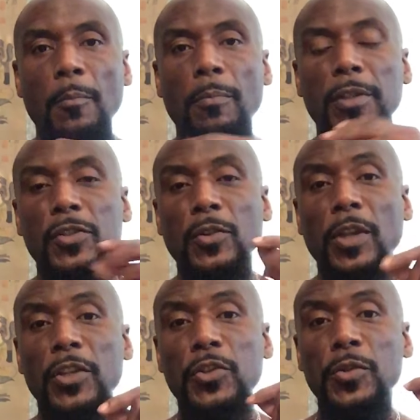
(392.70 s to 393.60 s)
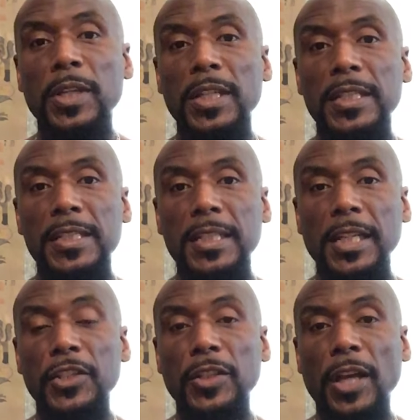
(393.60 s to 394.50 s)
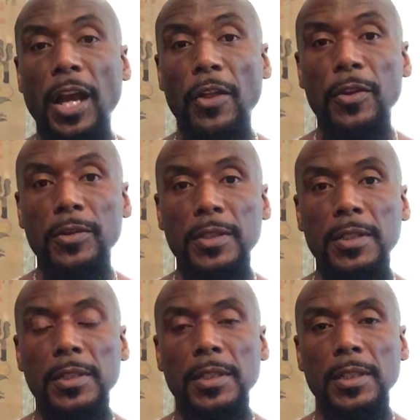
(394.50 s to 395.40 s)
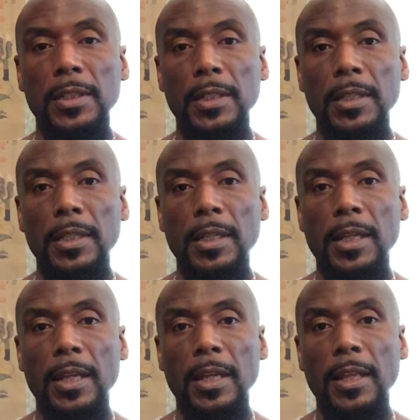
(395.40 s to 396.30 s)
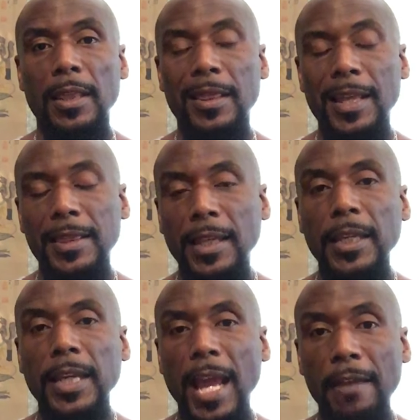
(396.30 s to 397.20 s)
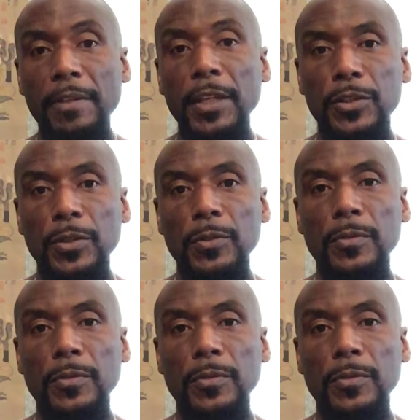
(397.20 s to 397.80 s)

but so that you can teach others that they can have that too.